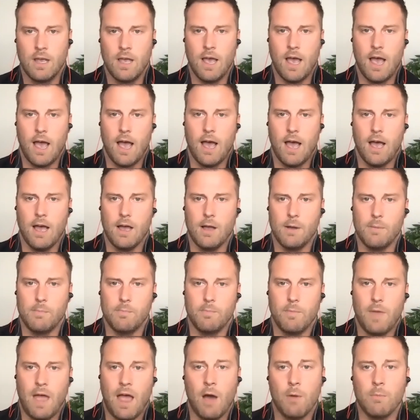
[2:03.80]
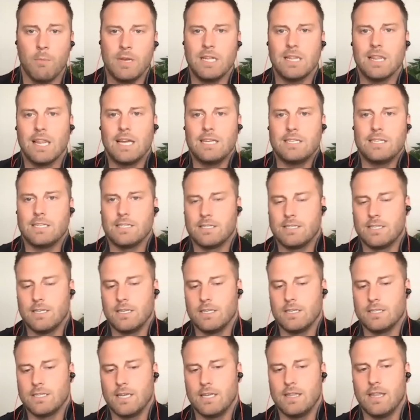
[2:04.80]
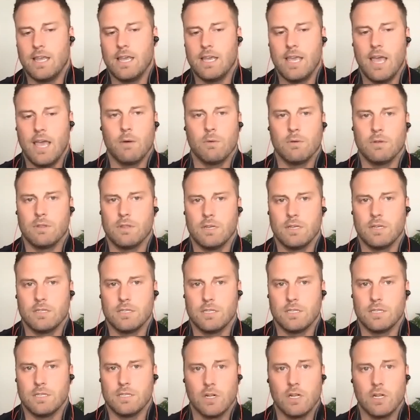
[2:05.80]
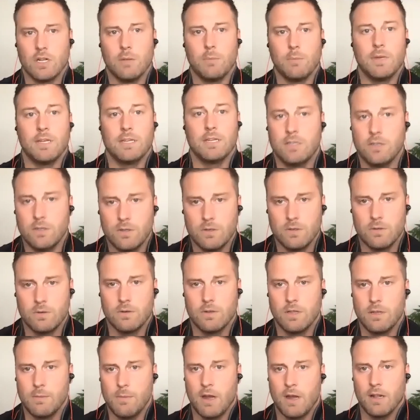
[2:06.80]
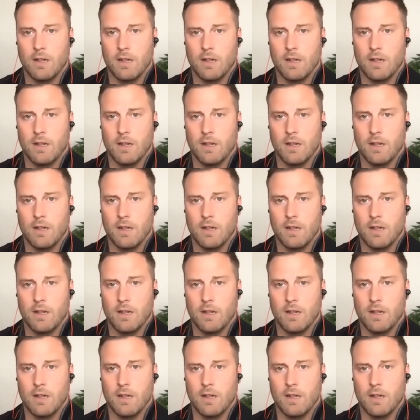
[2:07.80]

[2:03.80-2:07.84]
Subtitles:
How many licenses can they get with this? Is there a limit to the amount of